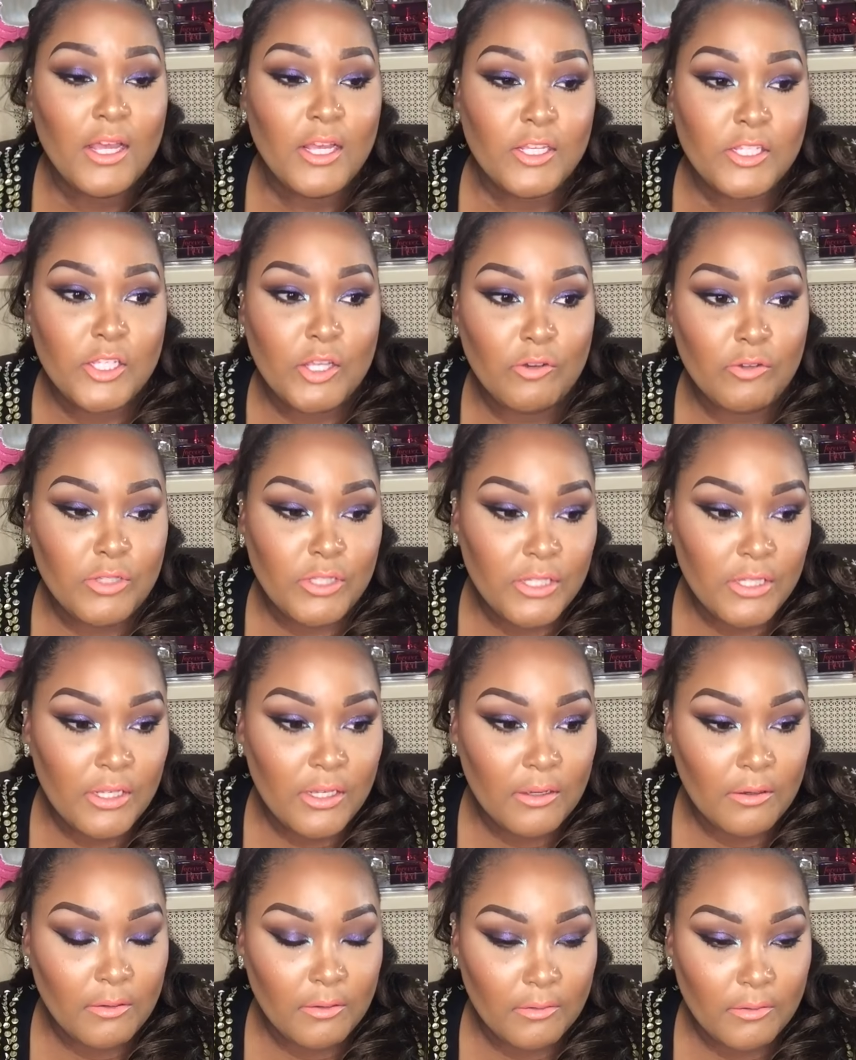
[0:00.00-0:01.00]
So it
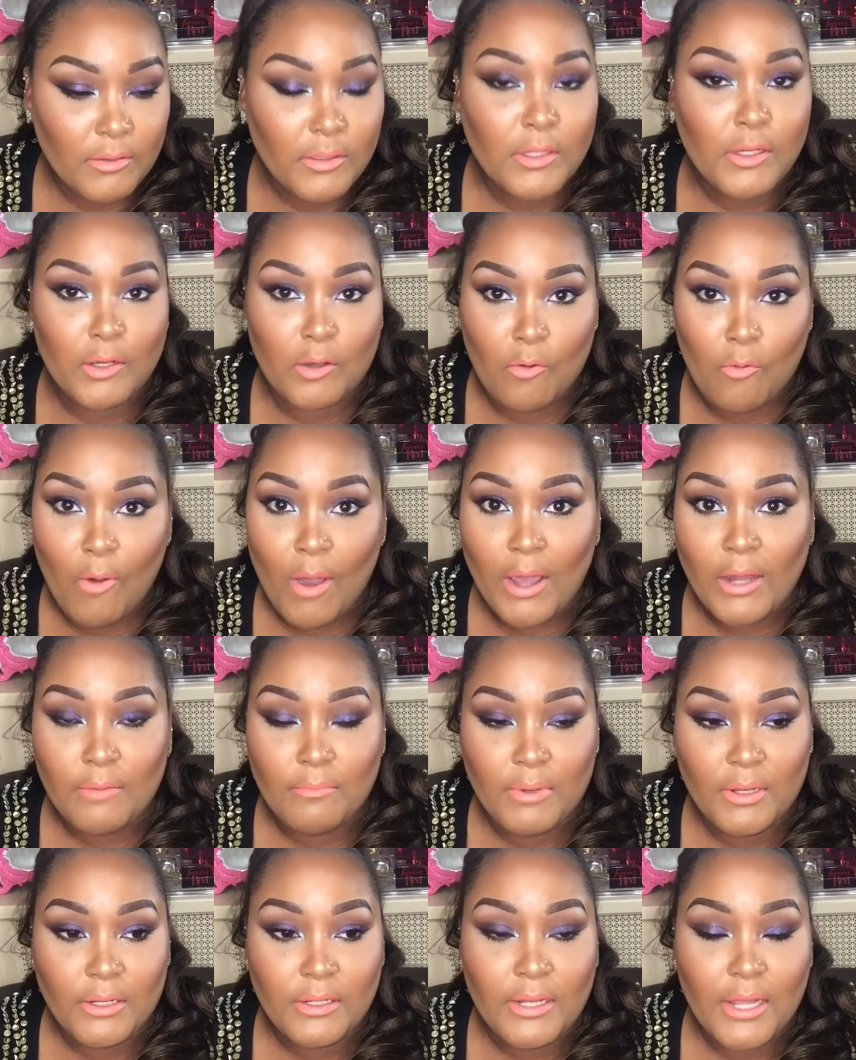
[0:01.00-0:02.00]
took quite a
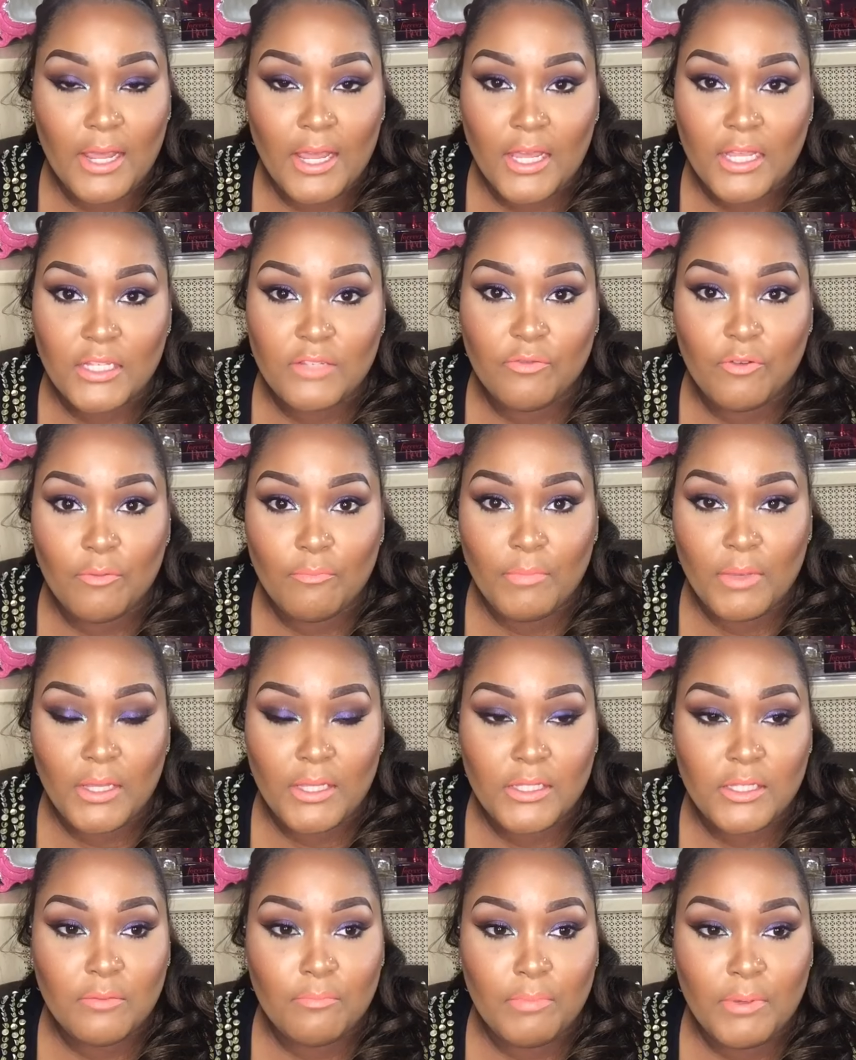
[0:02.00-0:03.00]
bit of days for me
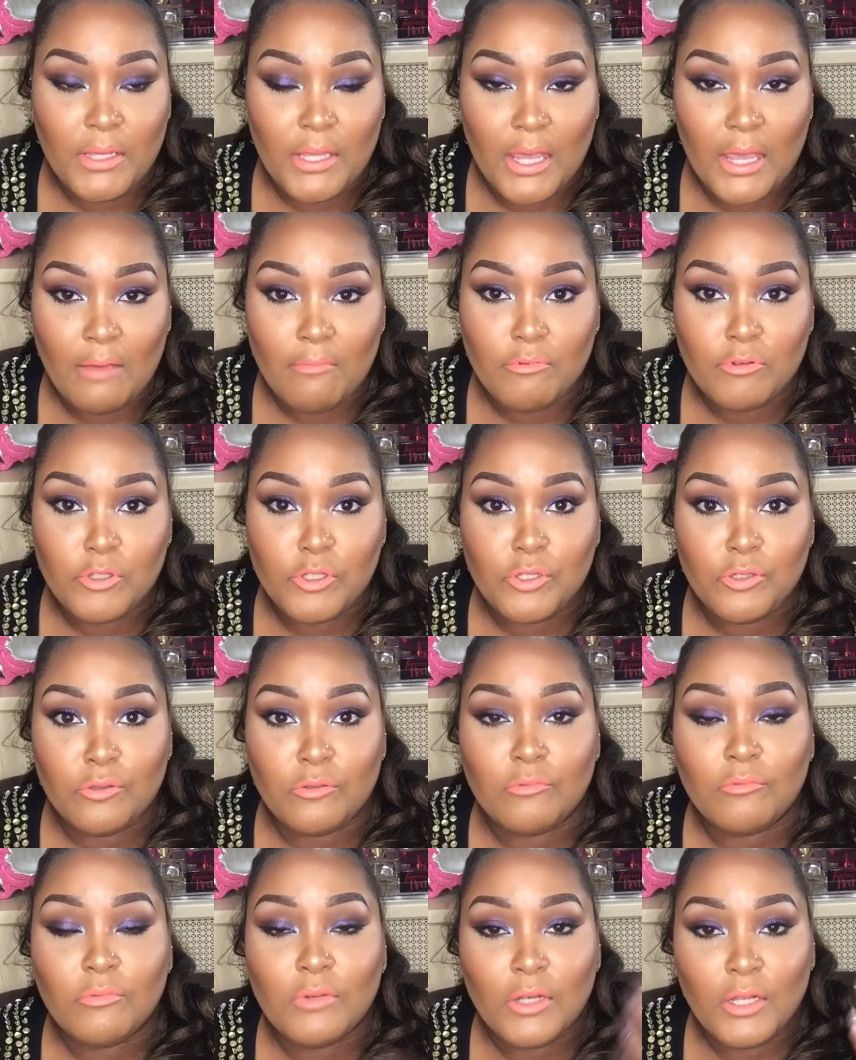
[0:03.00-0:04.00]
to be able
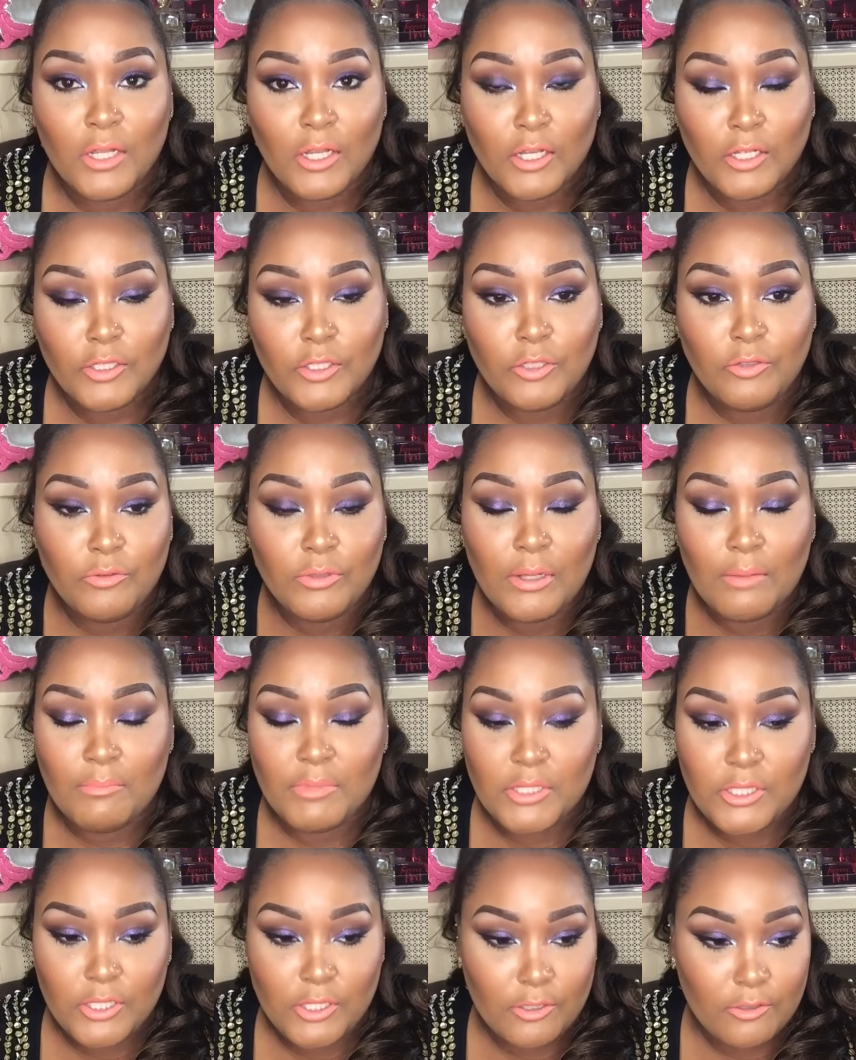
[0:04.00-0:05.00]
to do number
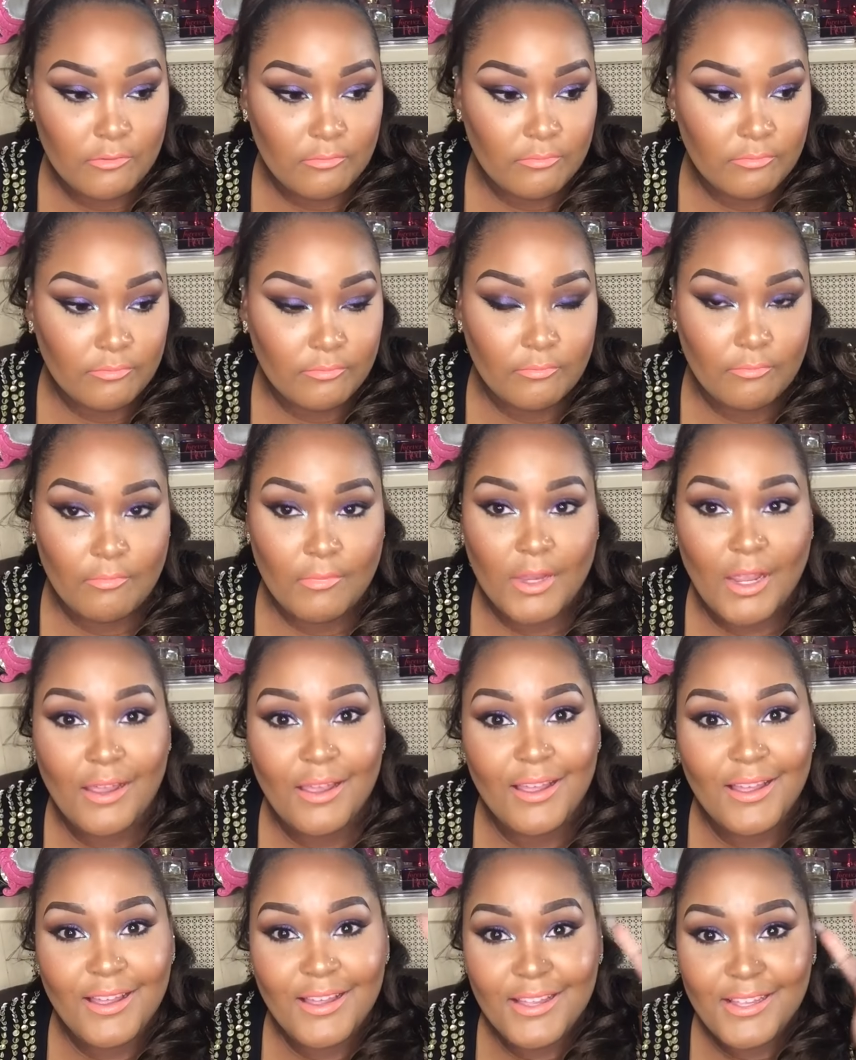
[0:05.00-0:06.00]
2.
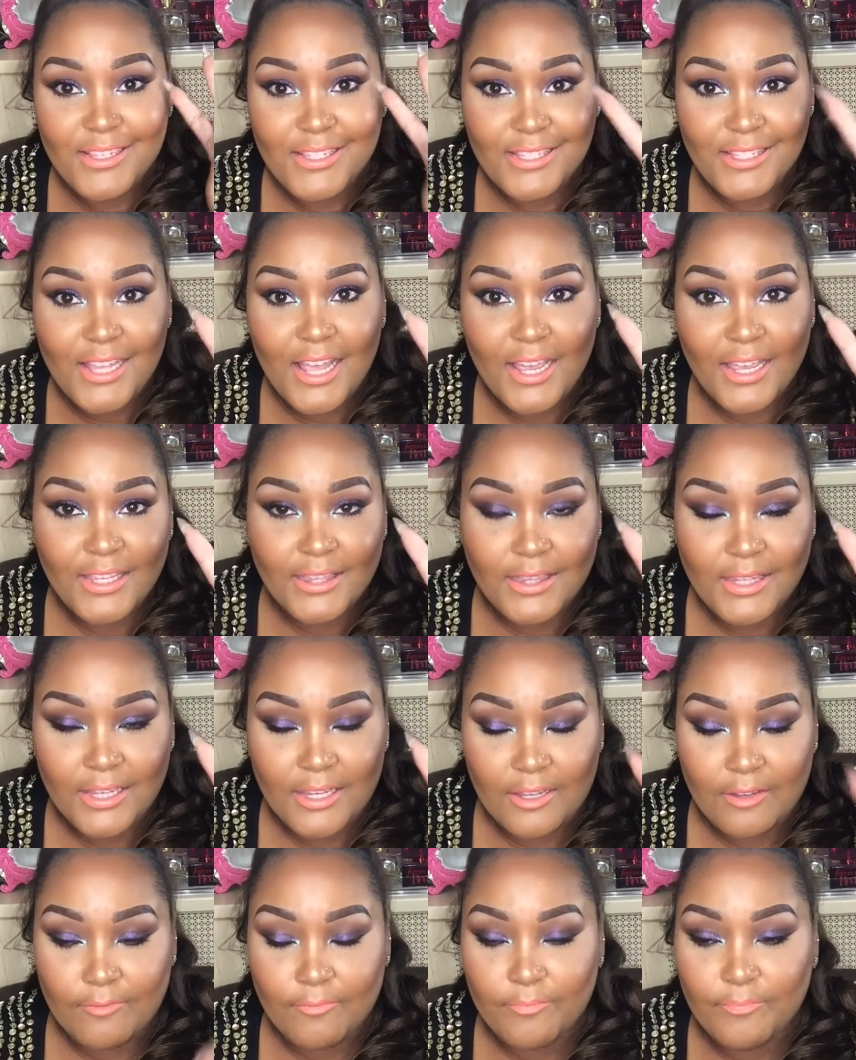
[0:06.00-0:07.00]
Second
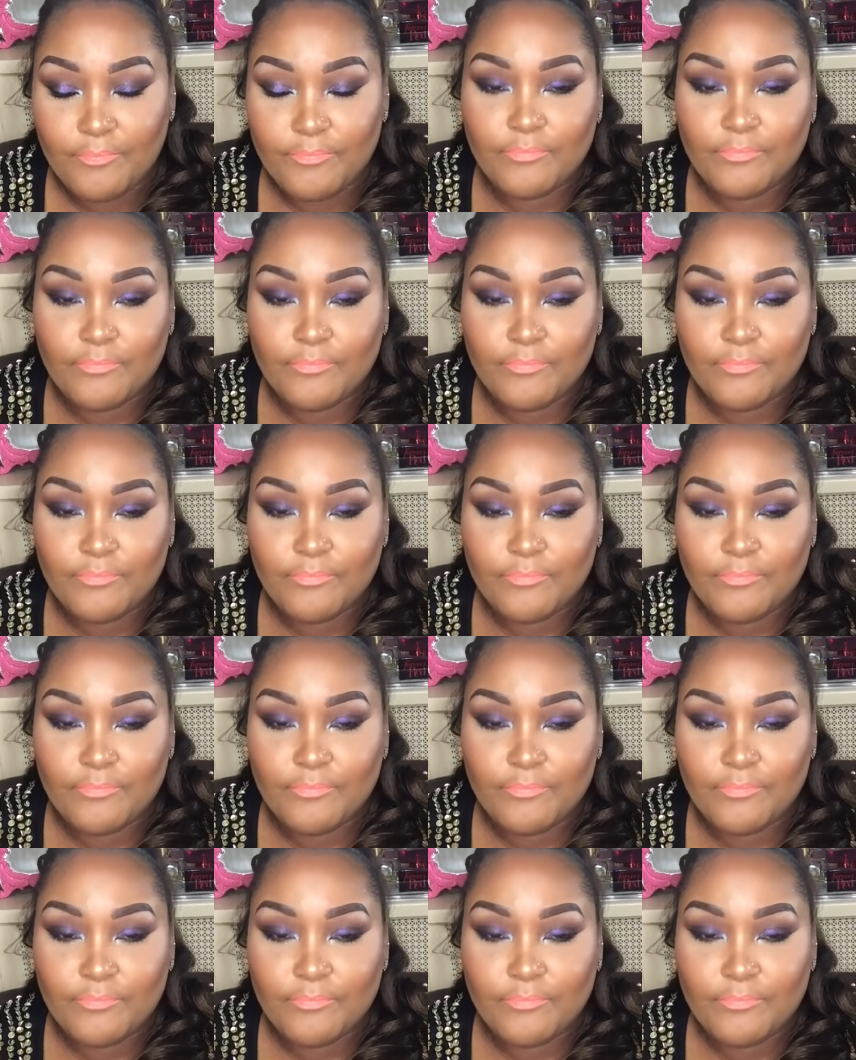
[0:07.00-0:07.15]
thing,